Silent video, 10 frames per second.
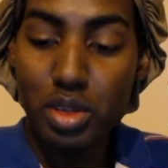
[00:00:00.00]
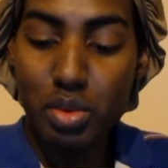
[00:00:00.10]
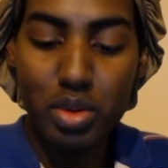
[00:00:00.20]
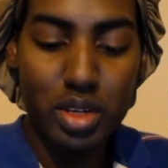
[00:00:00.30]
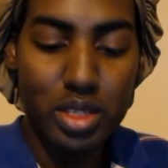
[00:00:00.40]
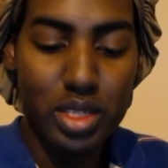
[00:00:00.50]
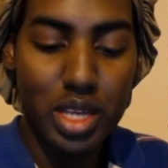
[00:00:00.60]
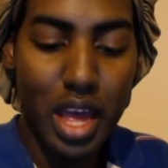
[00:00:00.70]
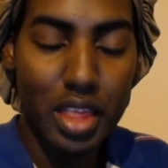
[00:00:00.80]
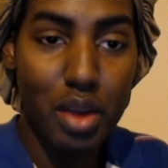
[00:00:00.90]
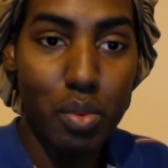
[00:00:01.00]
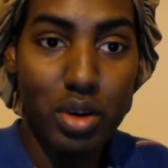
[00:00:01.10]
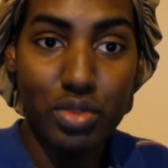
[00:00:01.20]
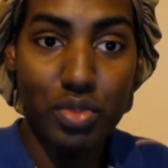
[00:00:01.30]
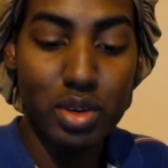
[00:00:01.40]
so we're going to see how that
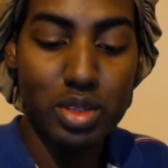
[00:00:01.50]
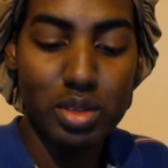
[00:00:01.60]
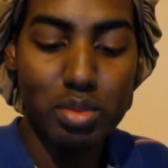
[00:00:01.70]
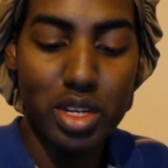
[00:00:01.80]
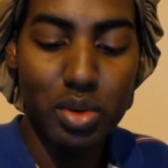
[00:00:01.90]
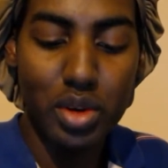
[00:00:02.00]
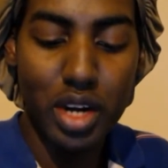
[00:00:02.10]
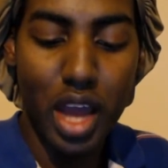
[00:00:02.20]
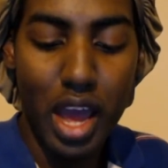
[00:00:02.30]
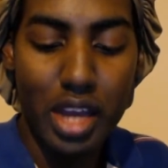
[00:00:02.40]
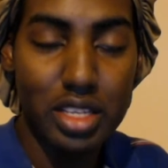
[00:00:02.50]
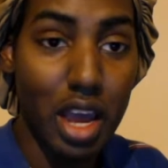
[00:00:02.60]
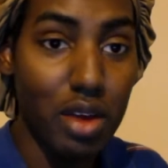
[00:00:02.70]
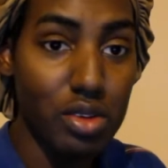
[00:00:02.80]
works versus me doing the hot towel.